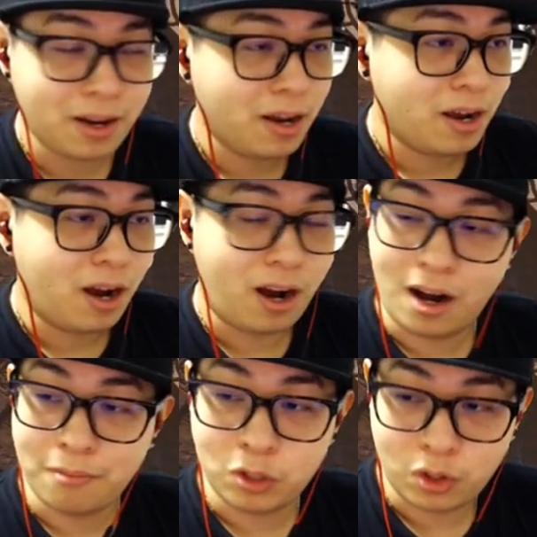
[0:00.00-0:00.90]

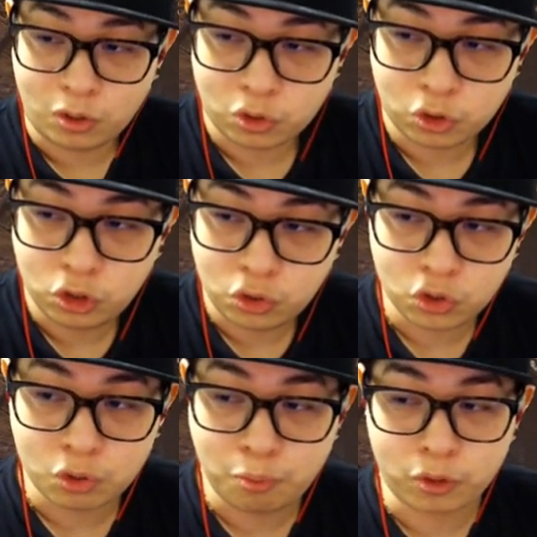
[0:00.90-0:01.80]
You can also choose to
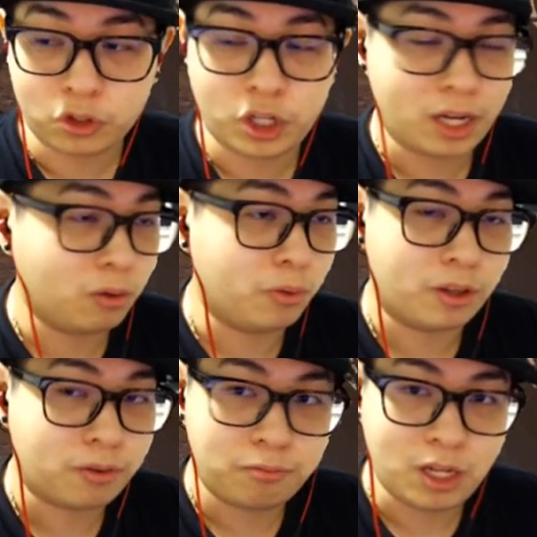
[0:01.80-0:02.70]
support the channel
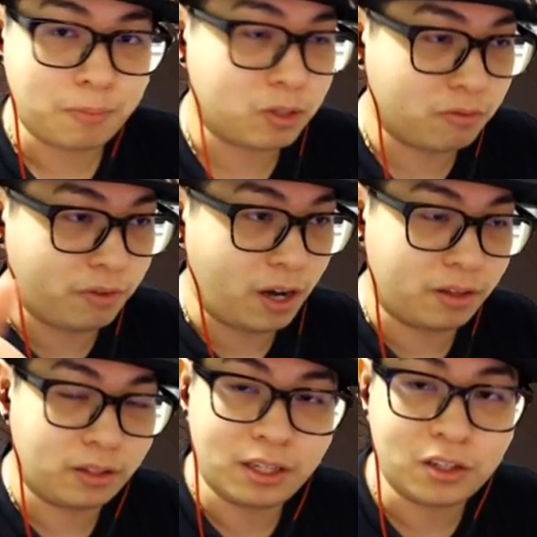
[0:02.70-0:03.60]
with tips via the
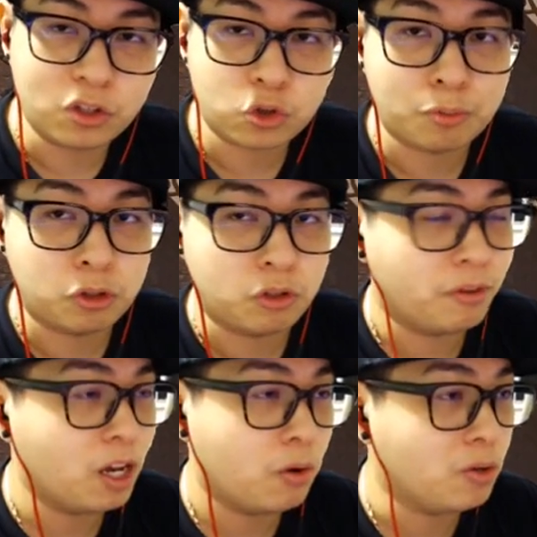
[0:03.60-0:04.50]
link in the description of the
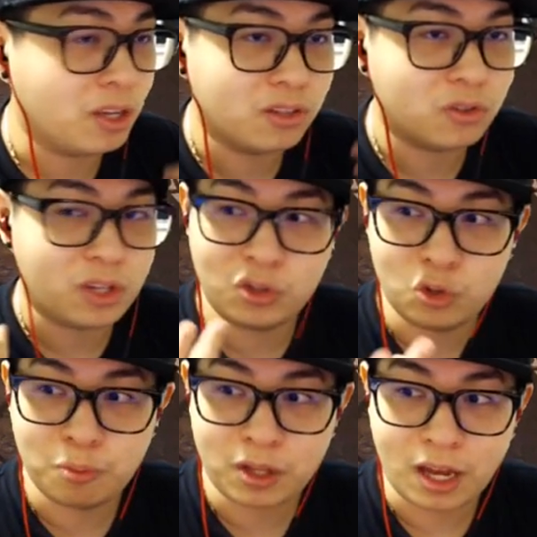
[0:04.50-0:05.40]
video. You can send
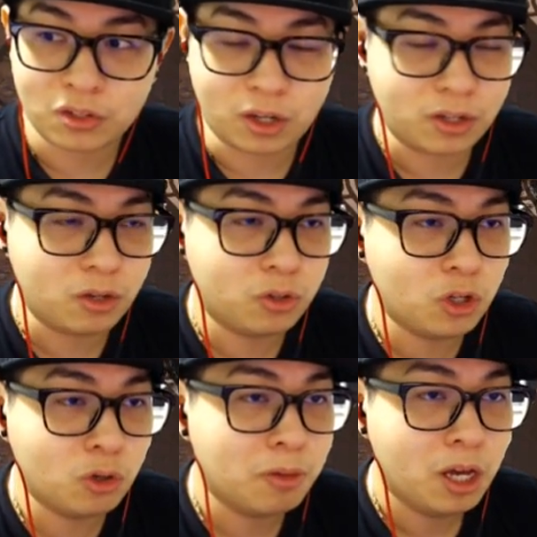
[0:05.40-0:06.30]
super thanks on
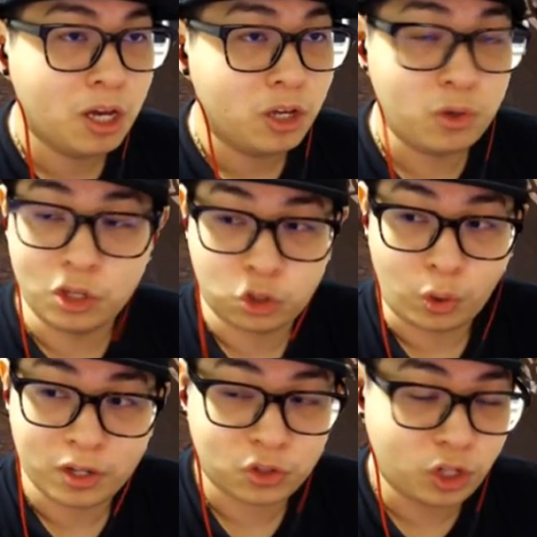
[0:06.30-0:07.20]
YouTube. You can join
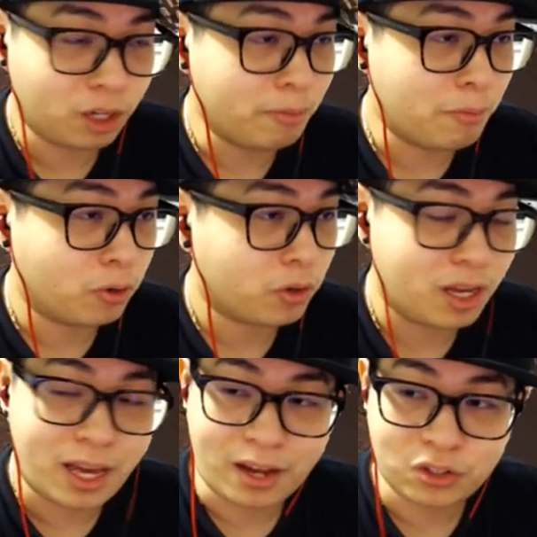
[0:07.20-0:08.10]
as a channel member,
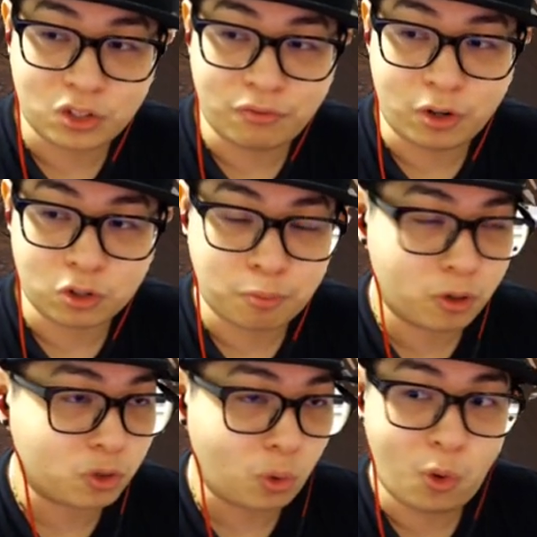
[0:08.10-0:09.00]
gaining access to various
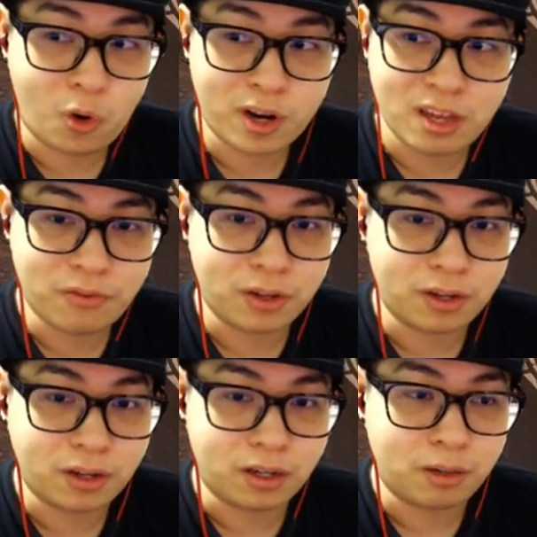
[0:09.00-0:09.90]
perks, or even
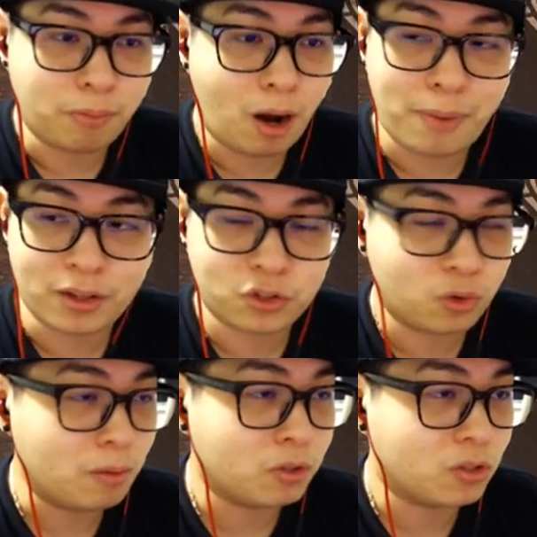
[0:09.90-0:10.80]
pop by the
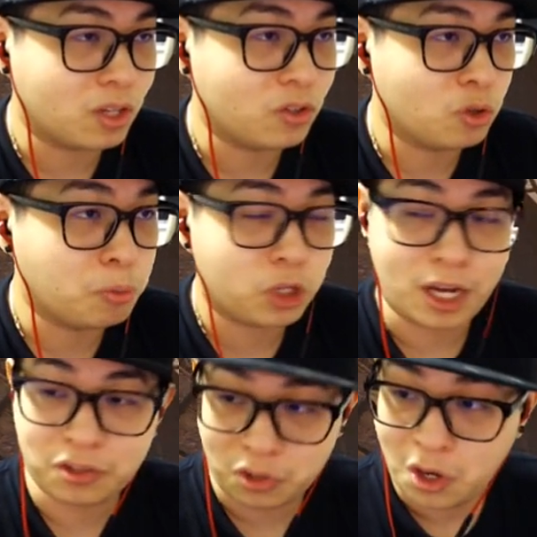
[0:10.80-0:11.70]
streams and send super
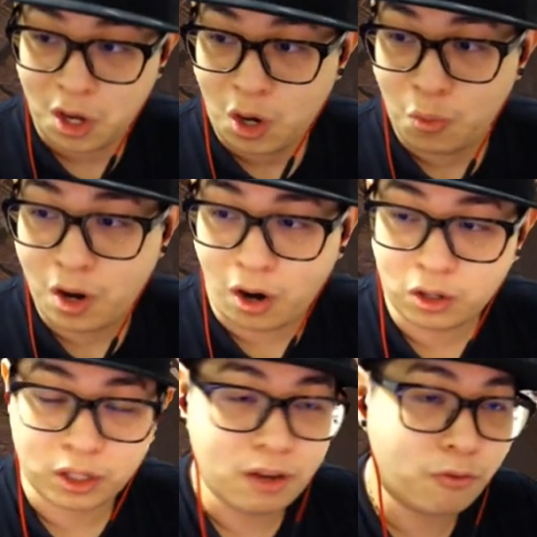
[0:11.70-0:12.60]
chats. We are
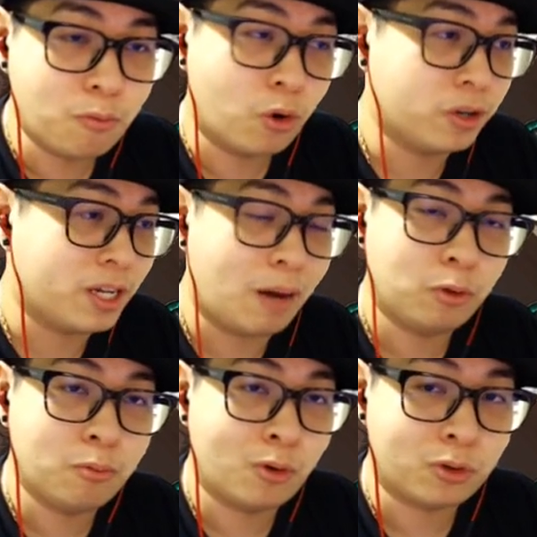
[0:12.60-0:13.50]
looking for more Diablo
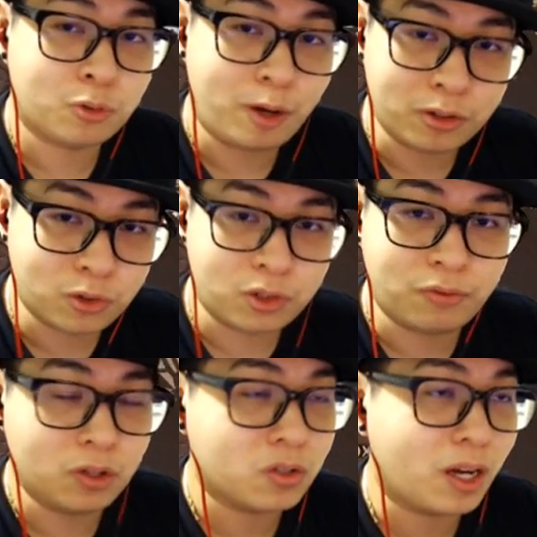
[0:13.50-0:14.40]
Immortal sponsors. If
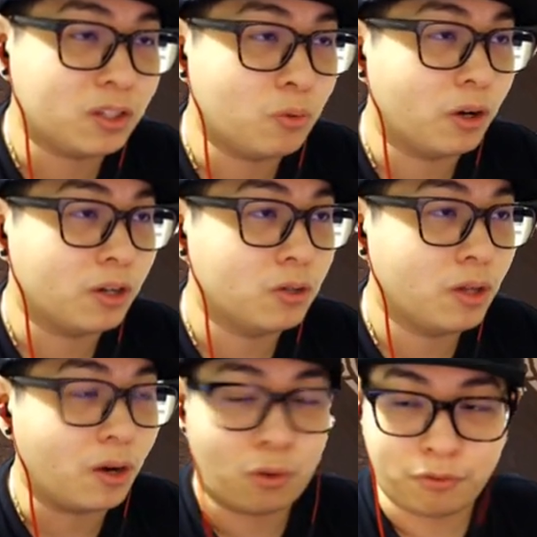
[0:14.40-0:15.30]
you decide you want to do
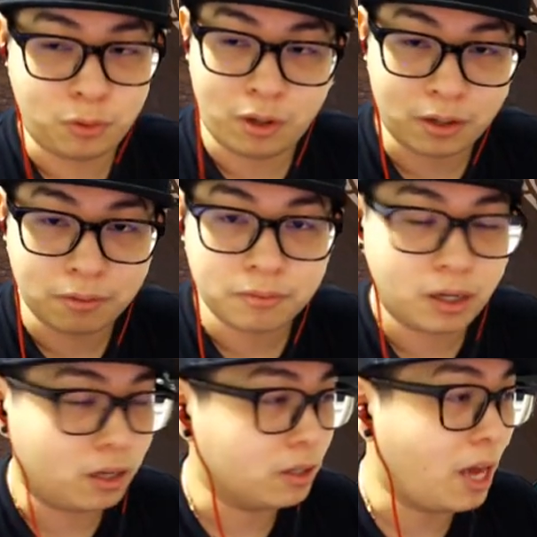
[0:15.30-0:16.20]
that, or if you want
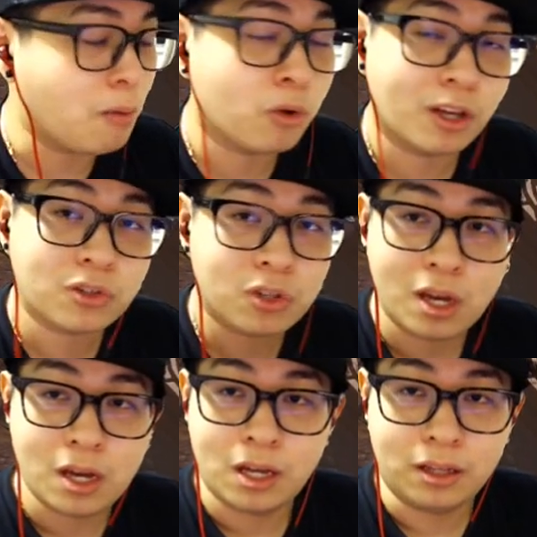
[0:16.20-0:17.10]
to game with us,
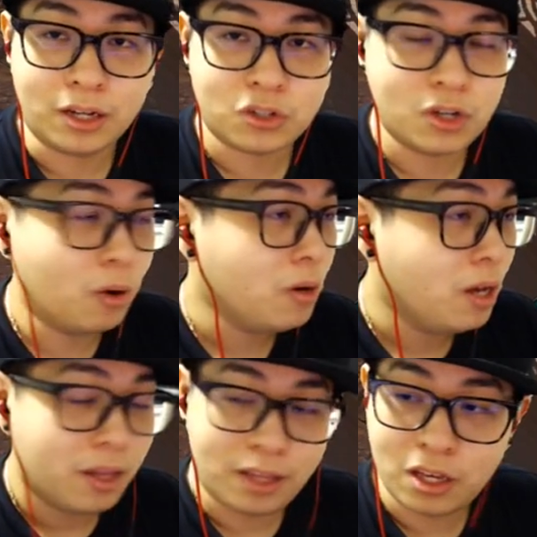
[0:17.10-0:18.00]
let us know.
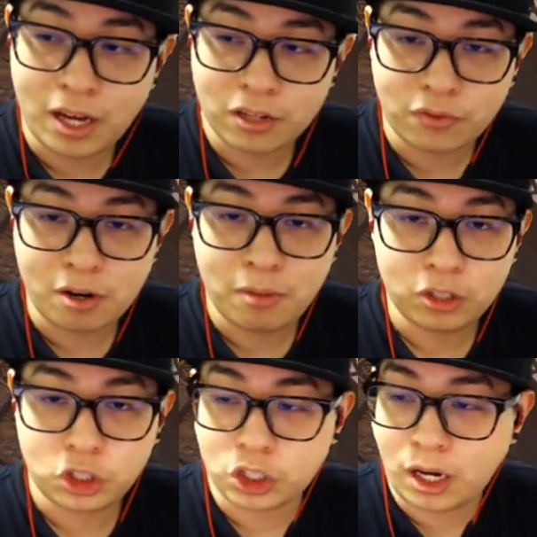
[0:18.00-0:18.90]
Thank you guys very
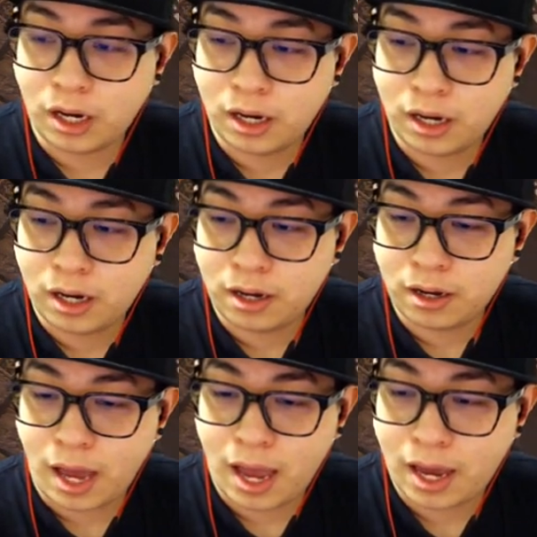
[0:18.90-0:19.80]
much.
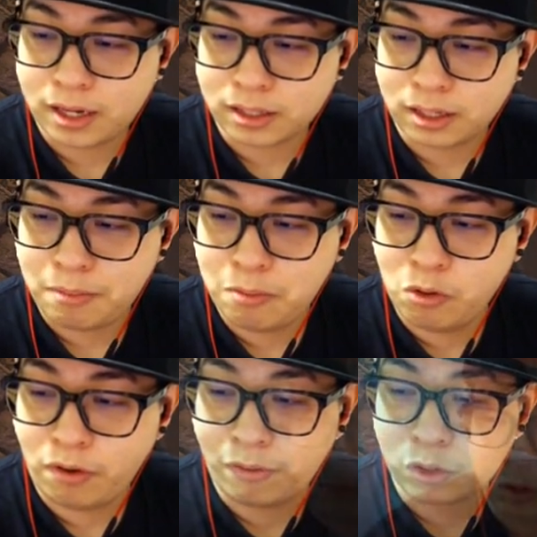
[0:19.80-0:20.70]
And let me move over to our